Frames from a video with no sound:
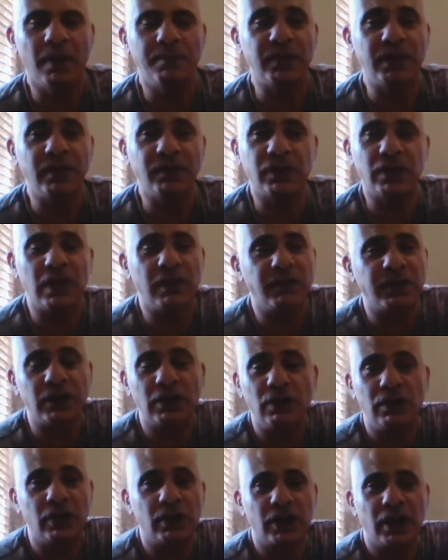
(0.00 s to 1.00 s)
if
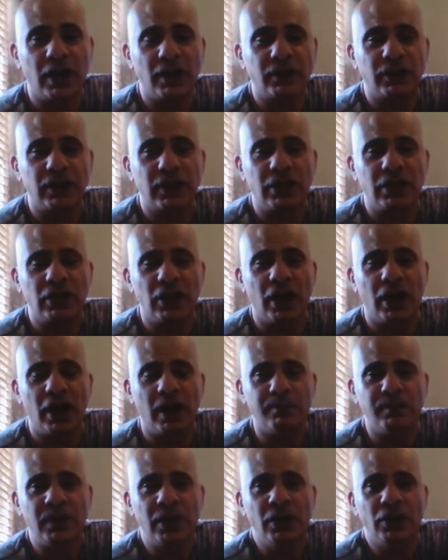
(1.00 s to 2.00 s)
you look at
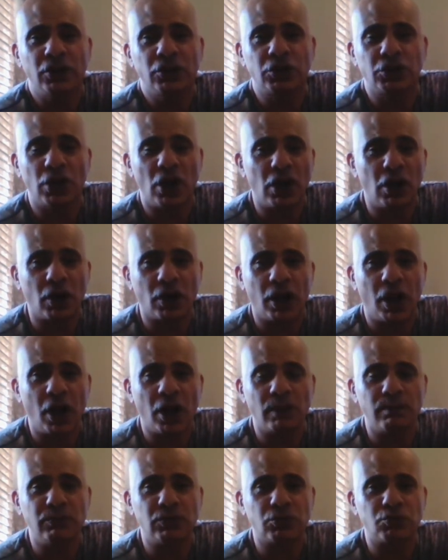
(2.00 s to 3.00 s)
the Sherlock
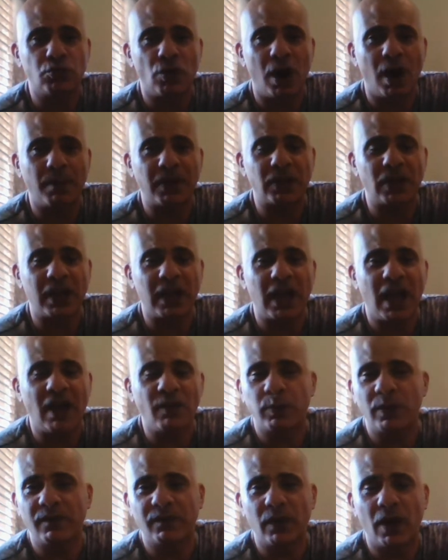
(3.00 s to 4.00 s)
Holmes drama they
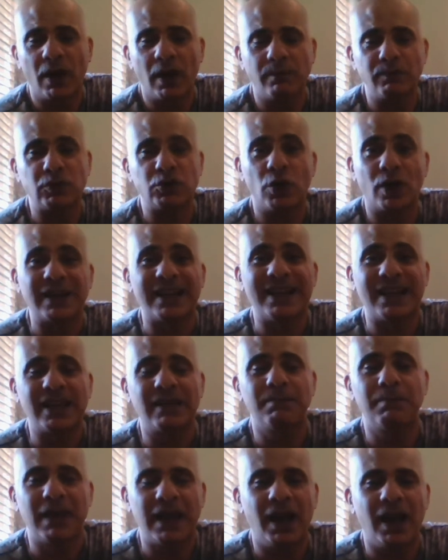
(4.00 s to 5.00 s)
have with Johnny
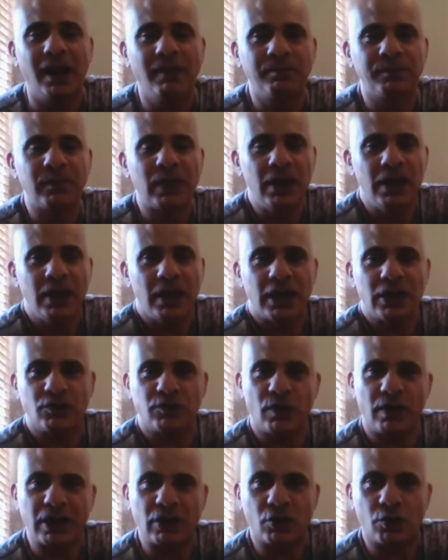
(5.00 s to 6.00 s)
Lee Miller, it's
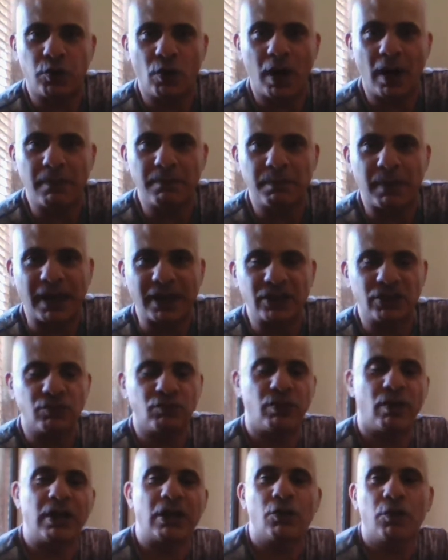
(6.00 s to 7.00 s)
very crime-based,
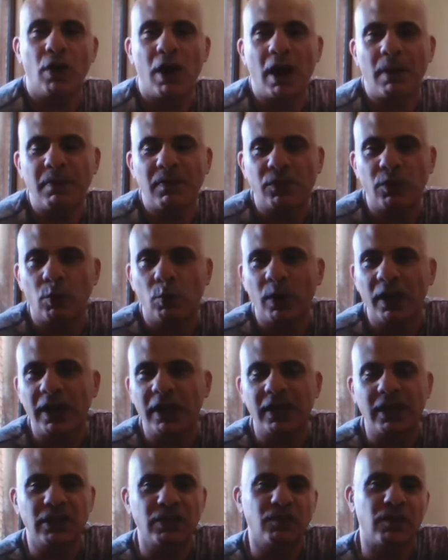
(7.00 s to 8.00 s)
very crime of the
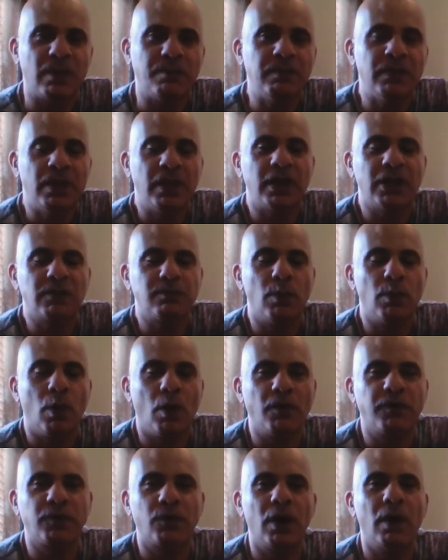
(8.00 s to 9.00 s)
week. It's
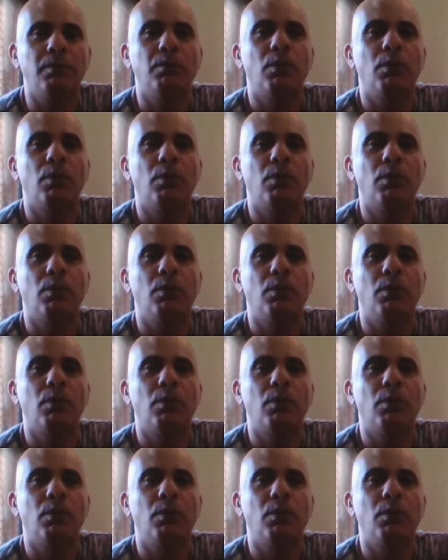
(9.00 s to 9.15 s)
more for a